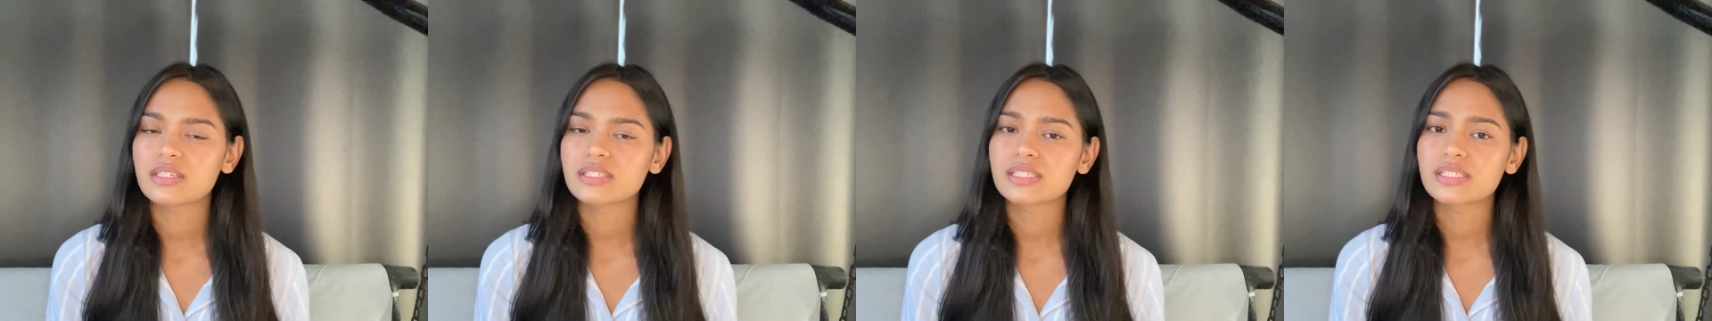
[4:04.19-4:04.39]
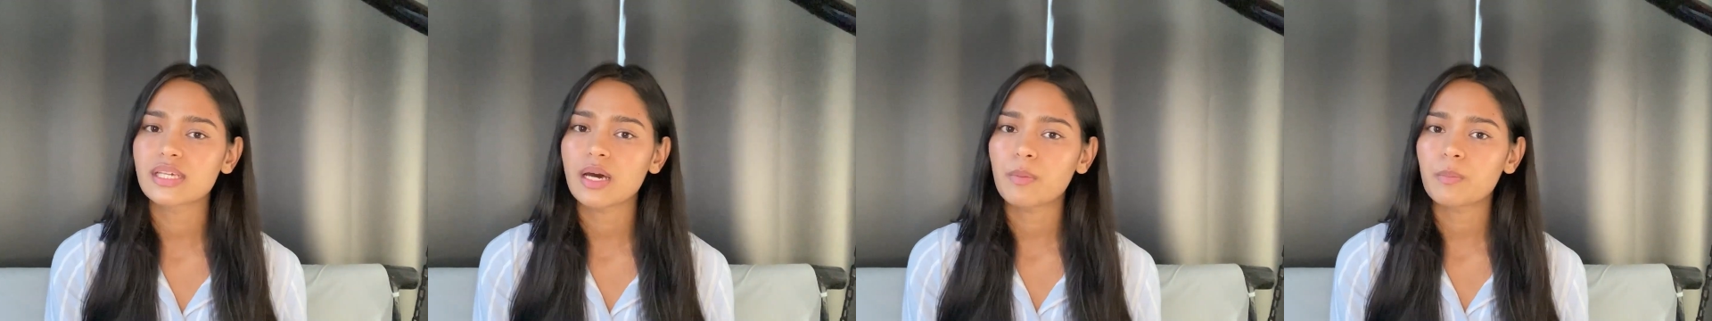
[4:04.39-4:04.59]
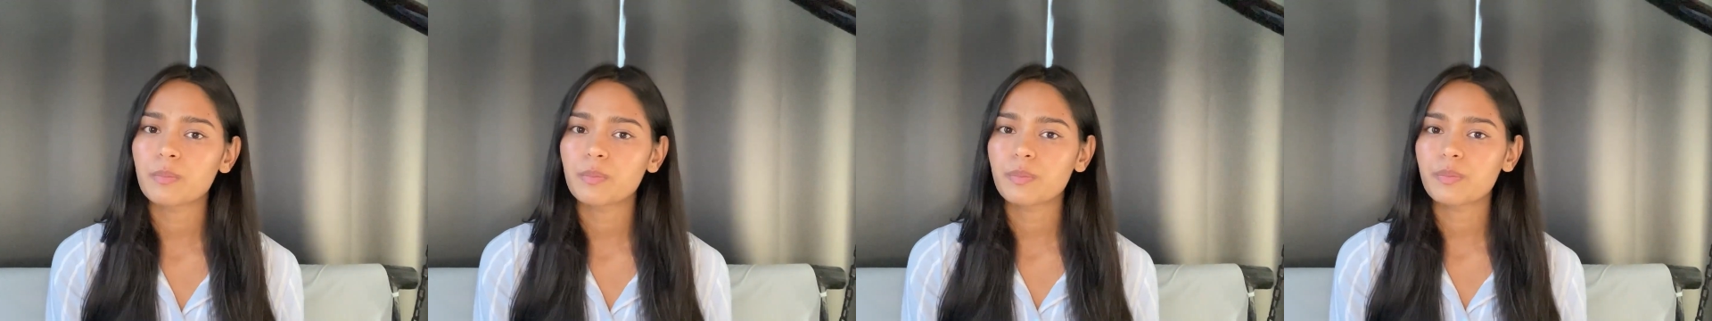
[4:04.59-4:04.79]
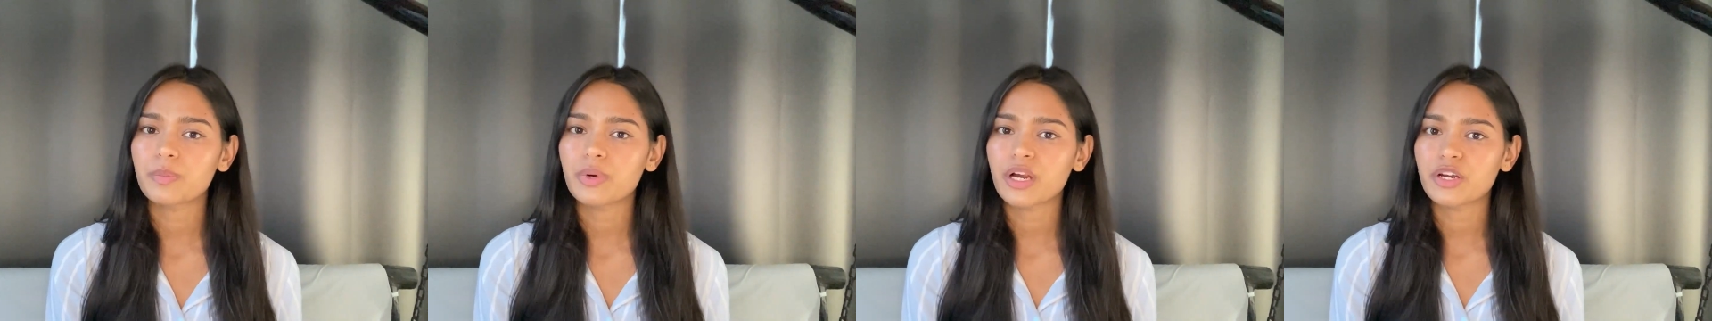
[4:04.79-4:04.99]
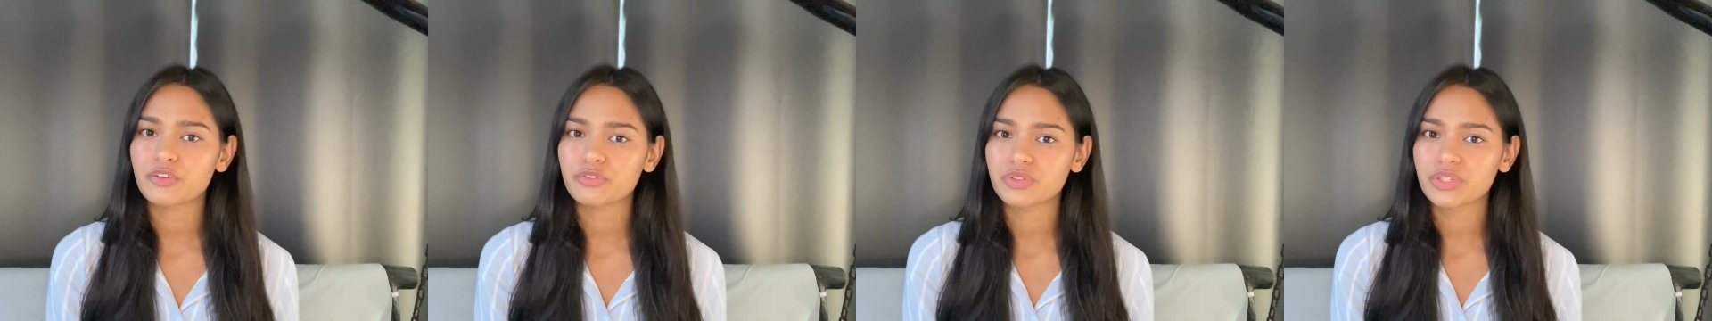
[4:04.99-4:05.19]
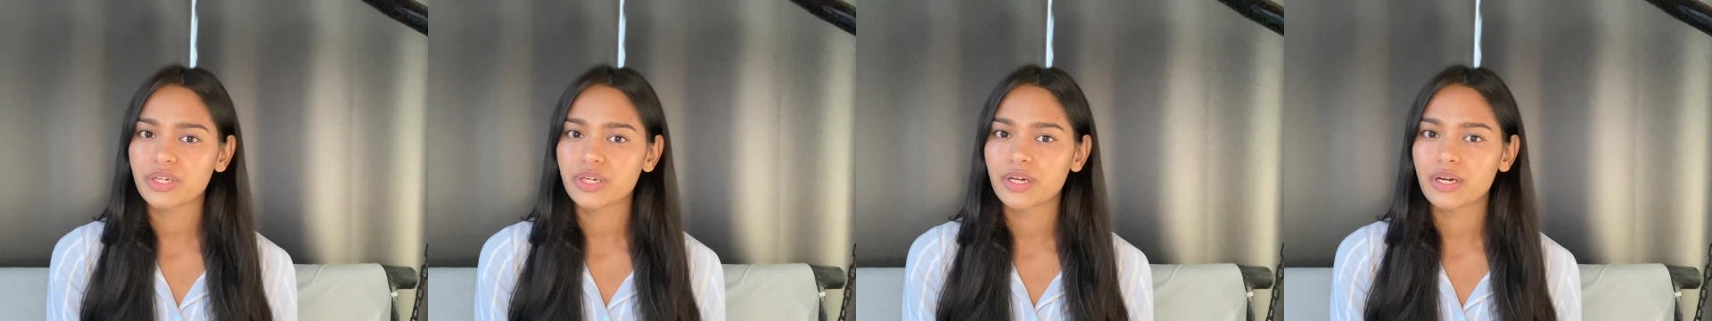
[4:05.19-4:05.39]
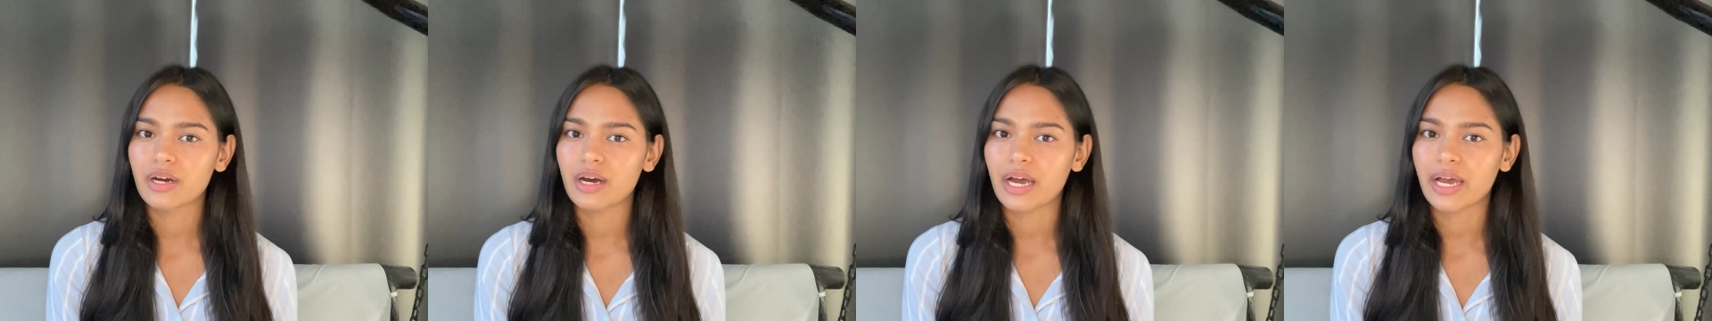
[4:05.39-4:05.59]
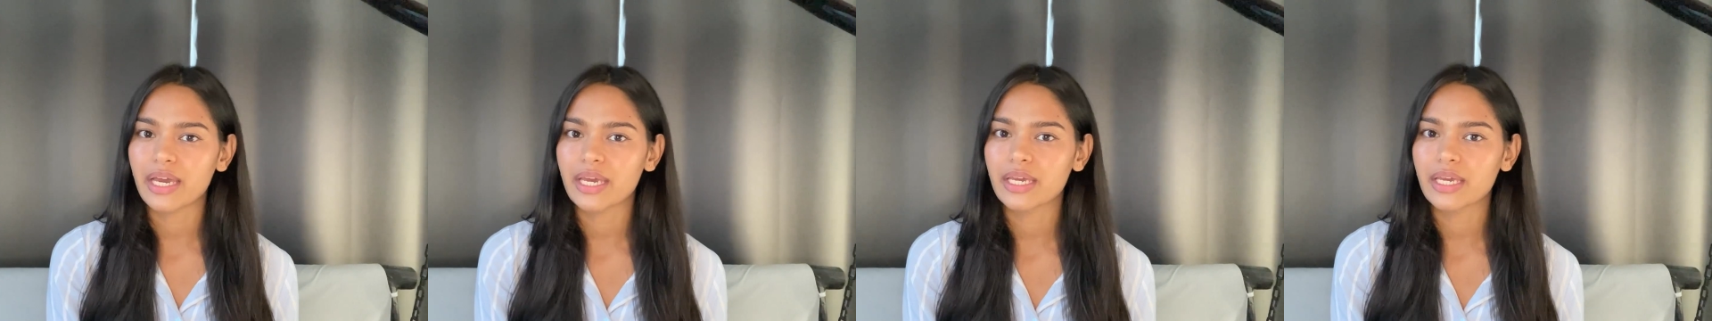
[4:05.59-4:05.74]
Some part of the year I